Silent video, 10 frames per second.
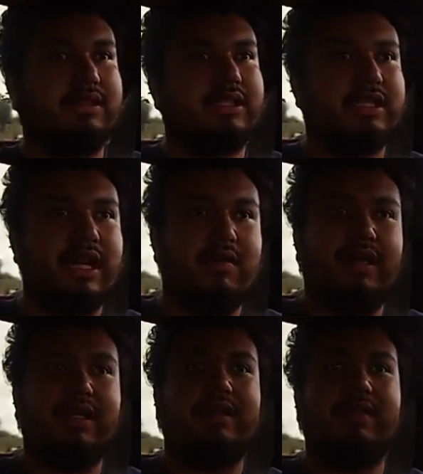
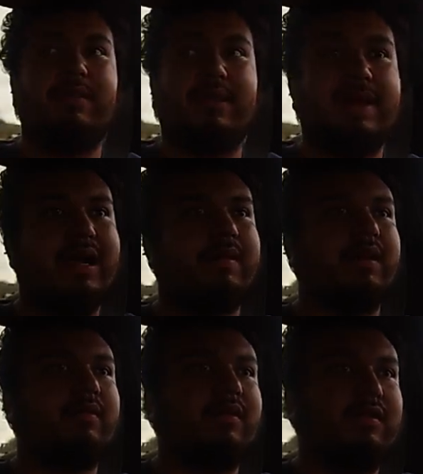Shindaiwa, my
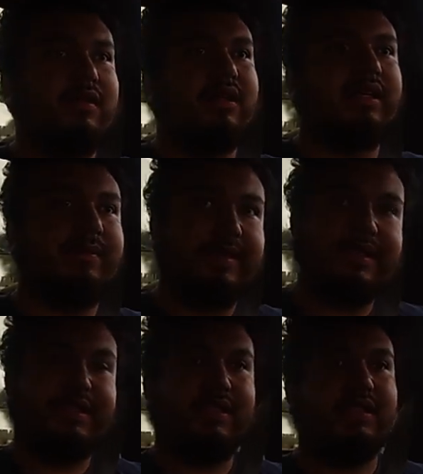backpack blower,
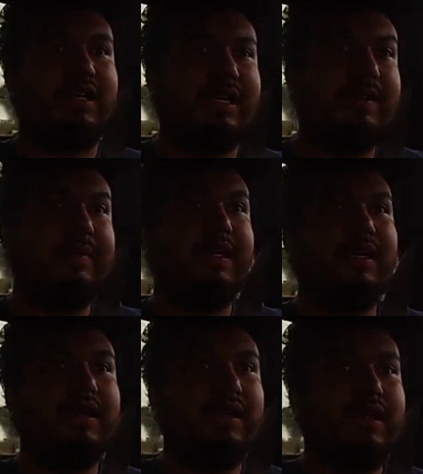the
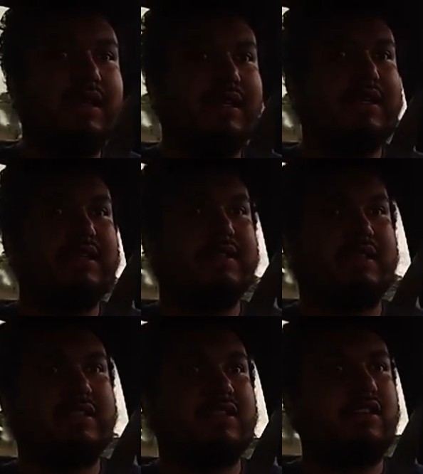EB
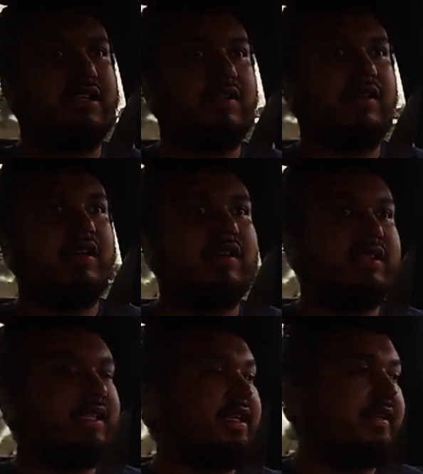633
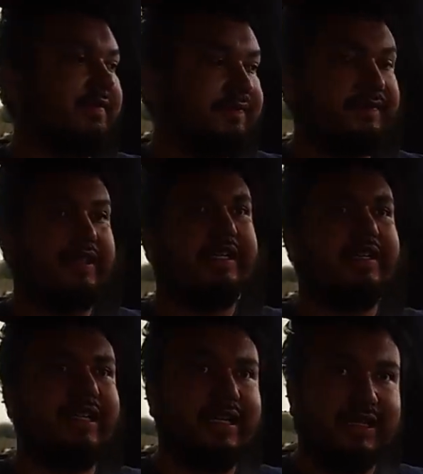RT
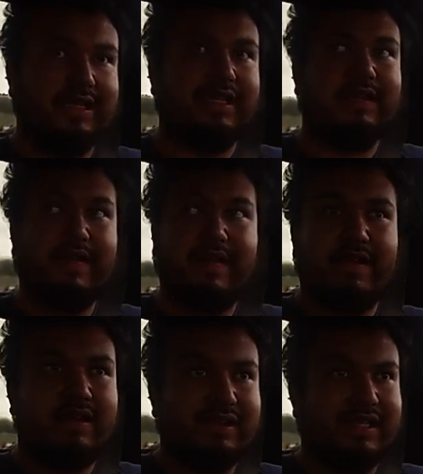here lately.
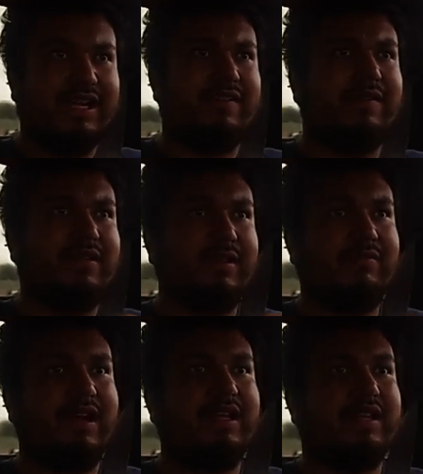I think I've only
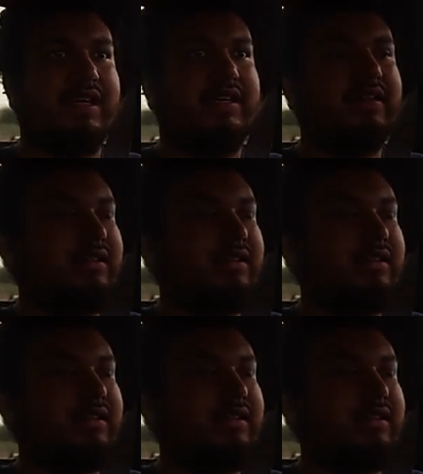ran like